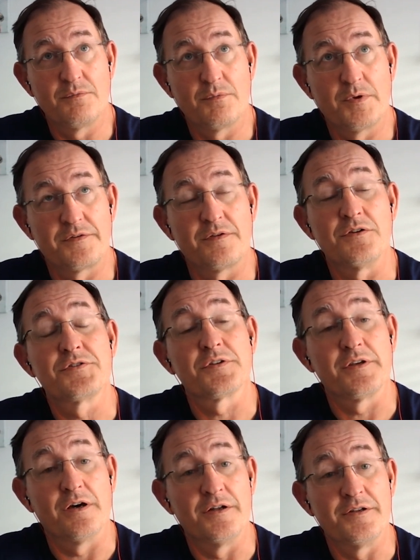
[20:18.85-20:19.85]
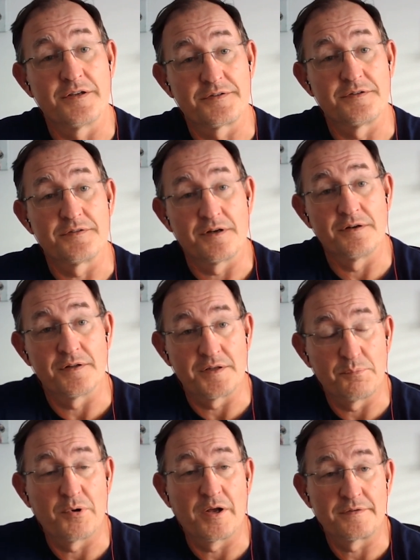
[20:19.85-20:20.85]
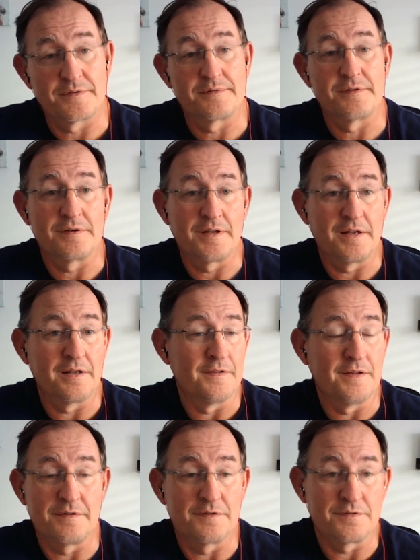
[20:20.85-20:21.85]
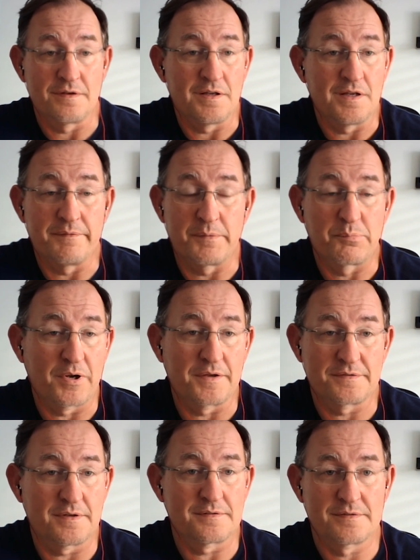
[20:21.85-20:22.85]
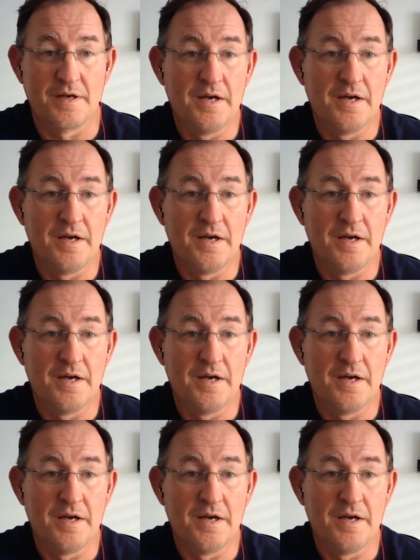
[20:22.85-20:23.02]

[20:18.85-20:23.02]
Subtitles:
essentially unnecessarily processing data that doesn't need to be processed.